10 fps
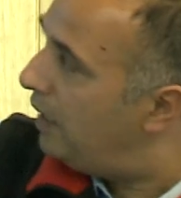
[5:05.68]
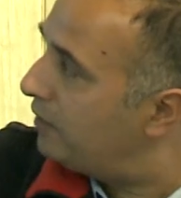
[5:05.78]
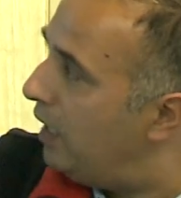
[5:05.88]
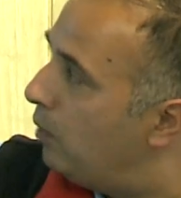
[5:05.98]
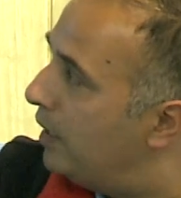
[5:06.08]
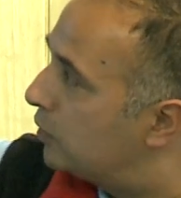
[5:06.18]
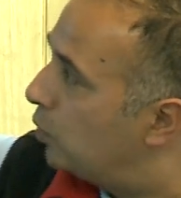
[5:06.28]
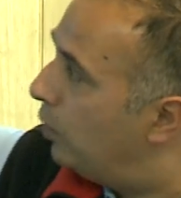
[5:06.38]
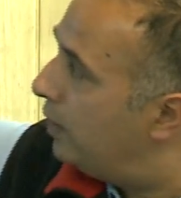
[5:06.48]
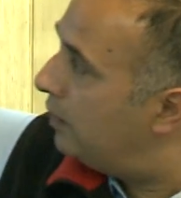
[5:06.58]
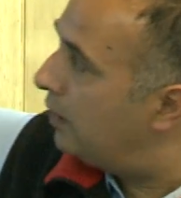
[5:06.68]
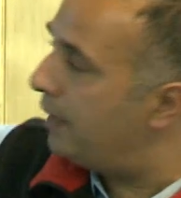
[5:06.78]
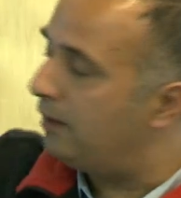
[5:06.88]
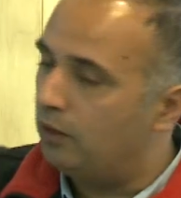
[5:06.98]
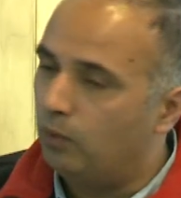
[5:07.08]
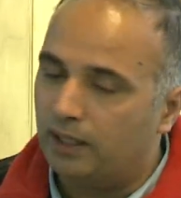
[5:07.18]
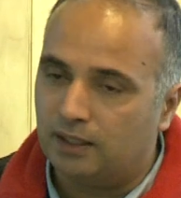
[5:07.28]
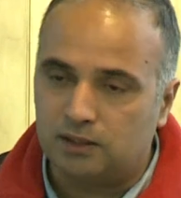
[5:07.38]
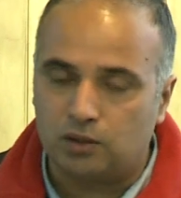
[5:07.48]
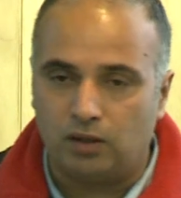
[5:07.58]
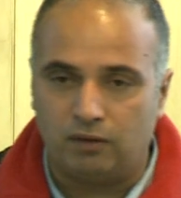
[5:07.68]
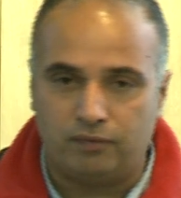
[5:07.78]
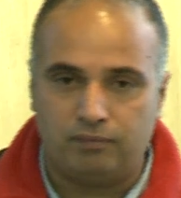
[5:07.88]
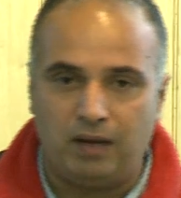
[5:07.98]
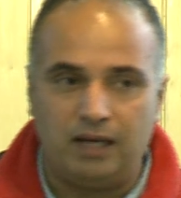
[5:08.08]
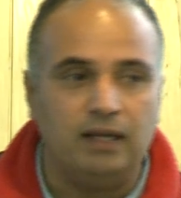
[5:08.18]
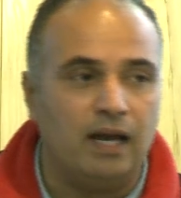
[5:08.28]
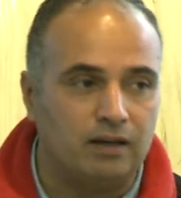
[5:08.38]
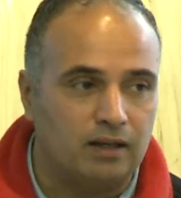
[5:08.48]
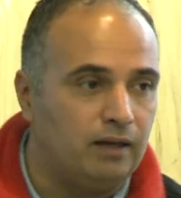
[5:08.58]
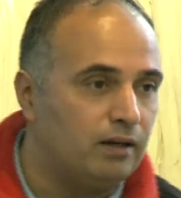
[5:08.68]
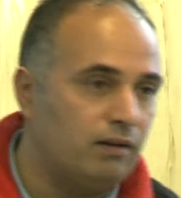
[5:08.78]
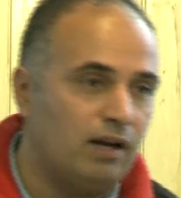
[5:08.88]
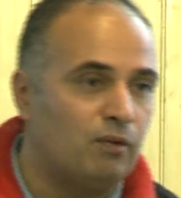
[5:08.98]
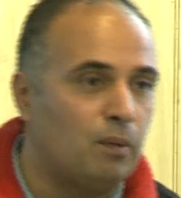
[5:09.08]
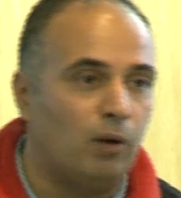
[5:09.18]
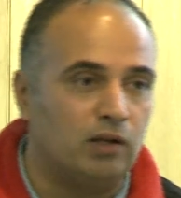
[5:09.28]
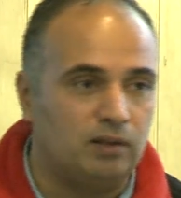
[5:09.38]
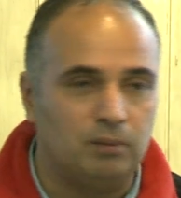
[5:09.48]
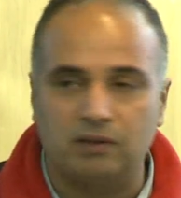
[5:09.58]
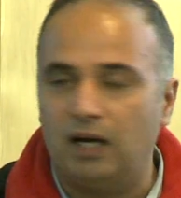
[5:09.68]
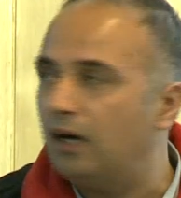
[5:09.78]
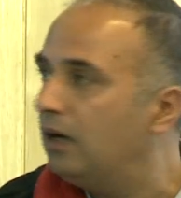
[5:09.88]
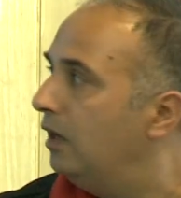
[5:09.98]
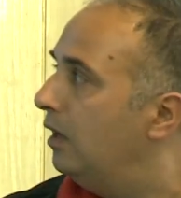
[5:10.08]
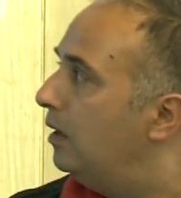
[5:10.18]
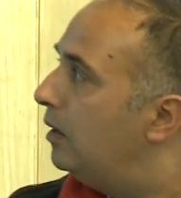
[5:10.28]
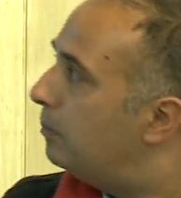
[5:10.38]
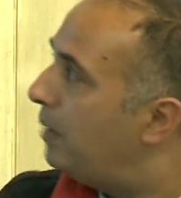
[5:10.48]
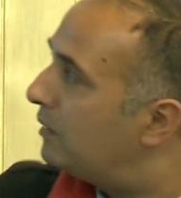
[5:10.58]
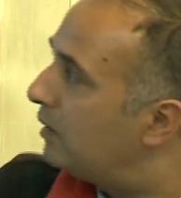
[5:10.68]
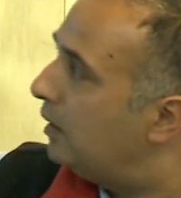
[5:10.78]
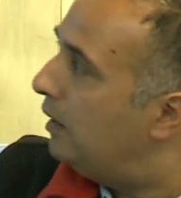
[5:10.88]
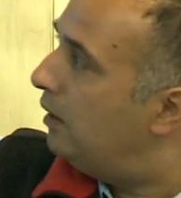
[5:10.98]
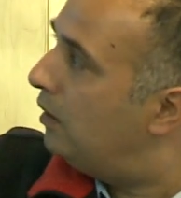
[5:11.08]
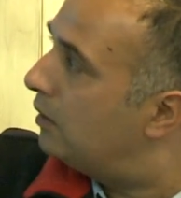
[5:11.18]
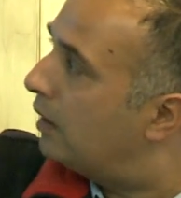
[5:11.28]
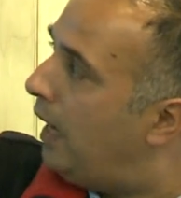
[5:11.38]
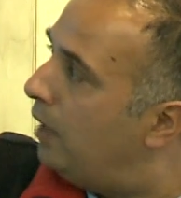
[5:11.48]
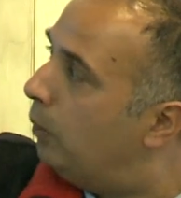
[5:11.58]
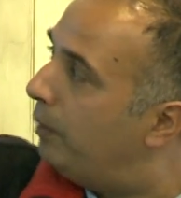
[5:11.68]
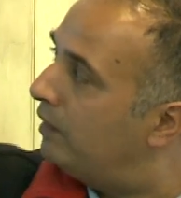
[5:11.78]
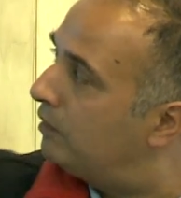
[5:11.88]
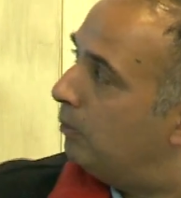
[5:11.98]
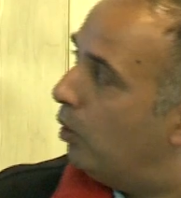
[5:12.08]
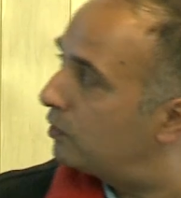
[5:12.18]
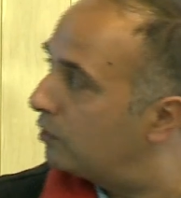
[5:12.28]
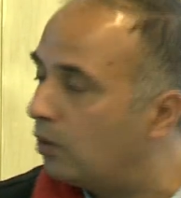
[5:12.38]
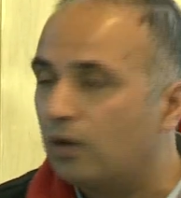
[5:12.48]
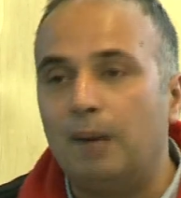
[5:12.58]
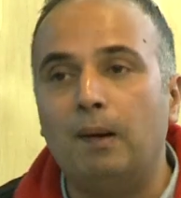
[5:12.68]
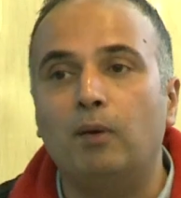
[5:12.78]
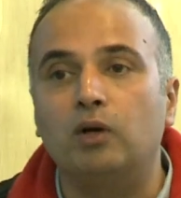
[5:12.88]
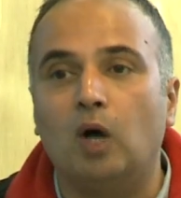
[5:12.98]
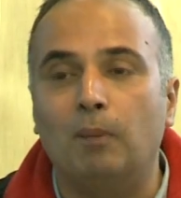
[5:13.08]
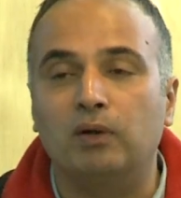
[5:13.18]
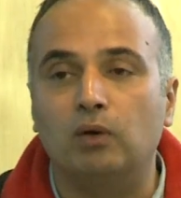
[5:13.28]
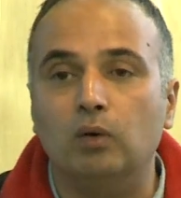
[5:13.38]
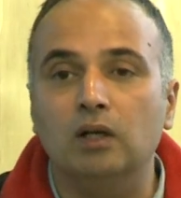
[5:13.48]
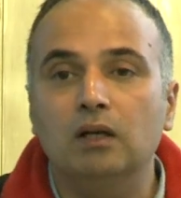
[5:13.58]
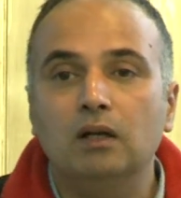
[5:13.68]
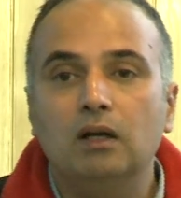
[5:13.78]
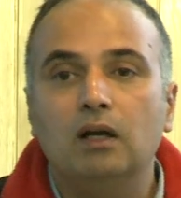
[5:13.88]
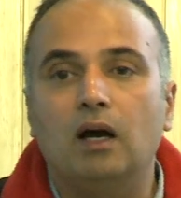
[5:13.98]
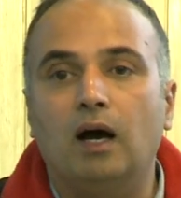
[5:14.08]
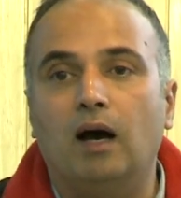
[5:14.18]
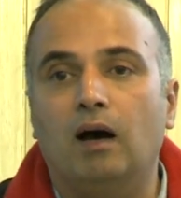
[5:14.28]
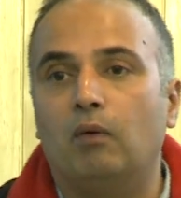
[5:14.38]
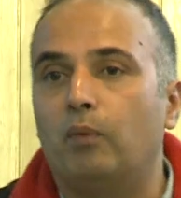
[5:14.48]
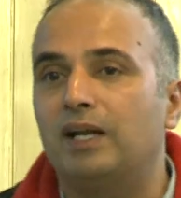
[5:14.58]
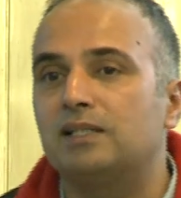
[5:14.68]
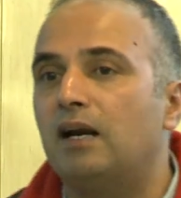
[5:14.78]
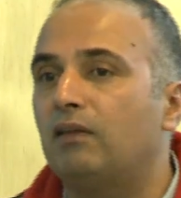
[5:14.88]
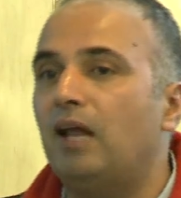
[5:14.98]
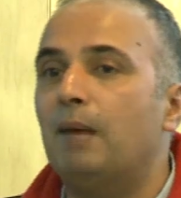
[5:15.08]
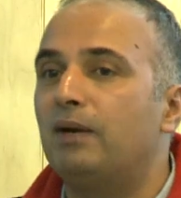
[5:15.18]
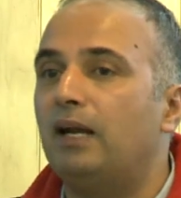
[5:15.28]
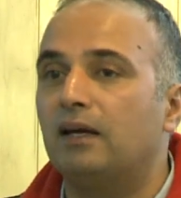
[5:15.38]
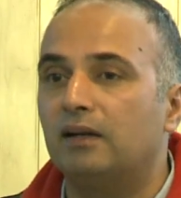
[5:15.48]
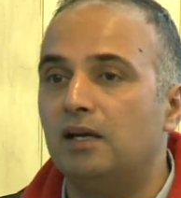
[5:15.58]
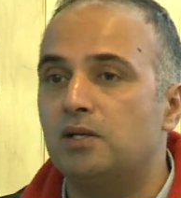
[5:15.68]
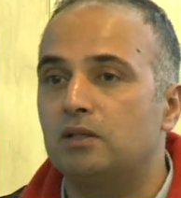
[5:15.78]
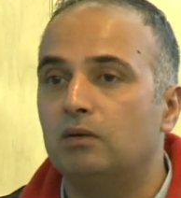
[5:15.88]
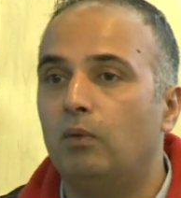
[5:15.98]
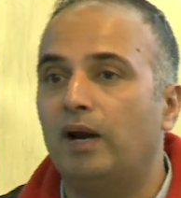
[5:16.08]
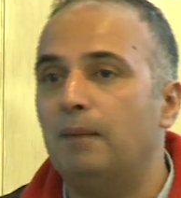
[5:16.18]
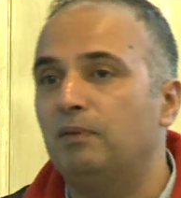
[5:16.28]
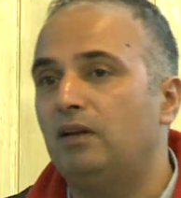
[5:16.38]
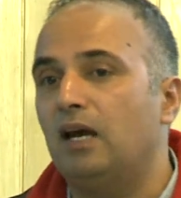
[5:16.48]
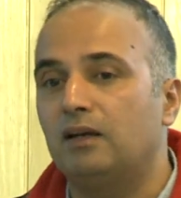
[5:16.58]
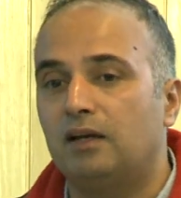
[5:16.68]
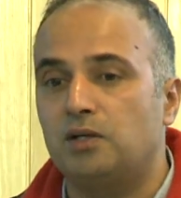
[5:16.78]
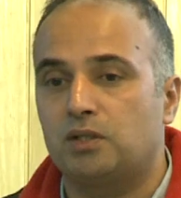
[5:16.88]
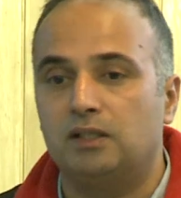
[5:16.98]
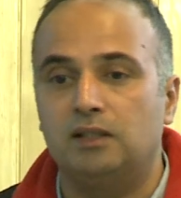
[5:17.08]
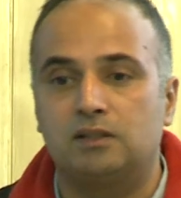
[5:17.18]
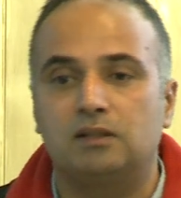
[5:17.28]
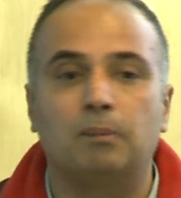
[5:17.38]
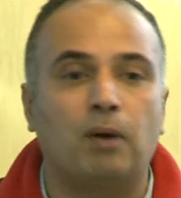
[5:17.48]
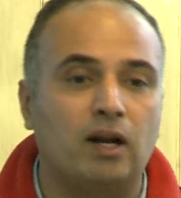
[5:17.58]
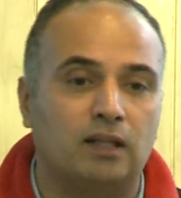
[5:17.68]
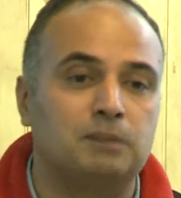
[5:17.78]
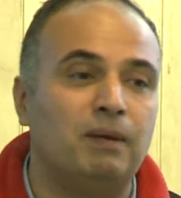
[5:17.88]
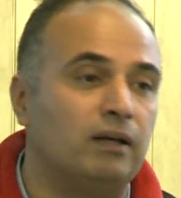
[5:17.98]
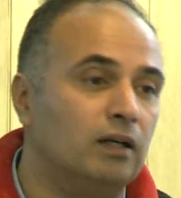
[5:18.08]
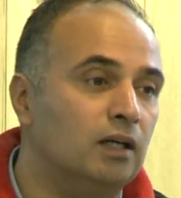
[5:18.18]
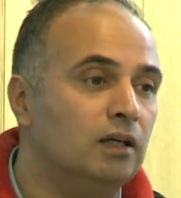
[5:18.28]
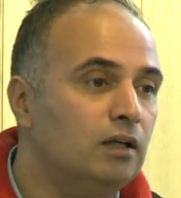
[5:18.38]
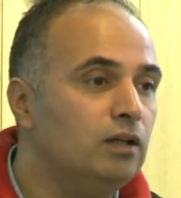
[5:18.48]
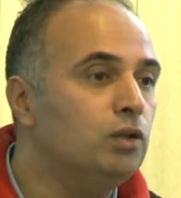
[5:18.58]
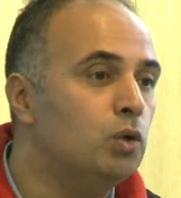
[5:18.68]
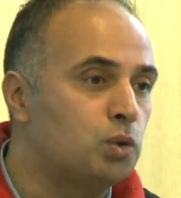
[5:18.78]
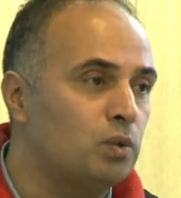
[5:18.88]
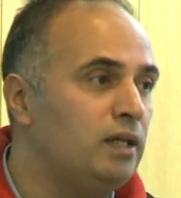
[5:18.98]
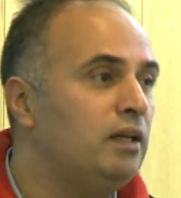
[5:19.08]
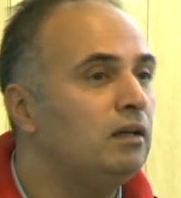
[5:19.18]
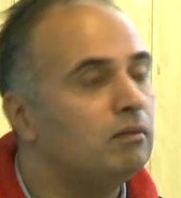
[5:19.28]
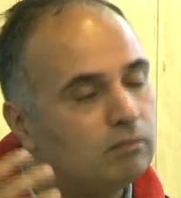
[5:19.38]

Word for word: left-hand one is Google and the right-hand one is sort of any aggregator, doesn't have to be Policy Bazaar. Basically, the guy who pays the most is going to come up on top on Google uh, whereas that doesn't happen in aggregation. What happens in aggregation is the product that's better, usually